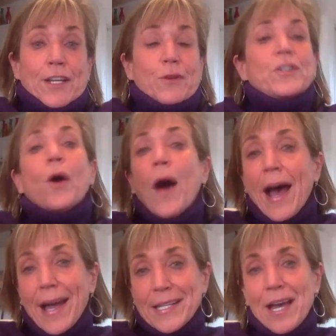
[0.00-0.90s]
So
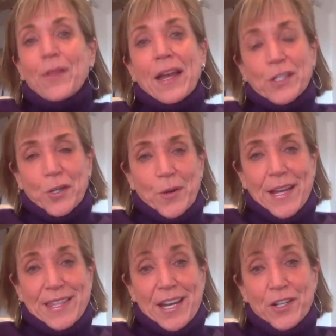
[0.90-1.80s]
I tell that story
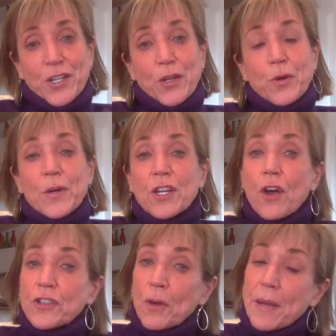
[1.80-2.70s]
in there too, which
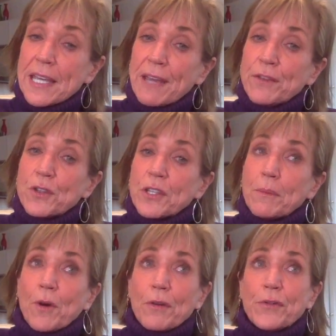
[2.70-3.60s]
also may give you some
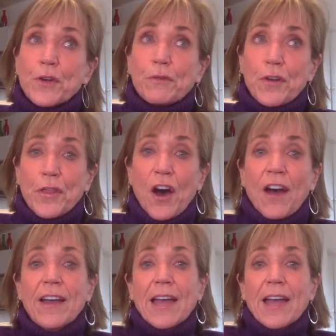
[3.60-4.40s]
more food for thought.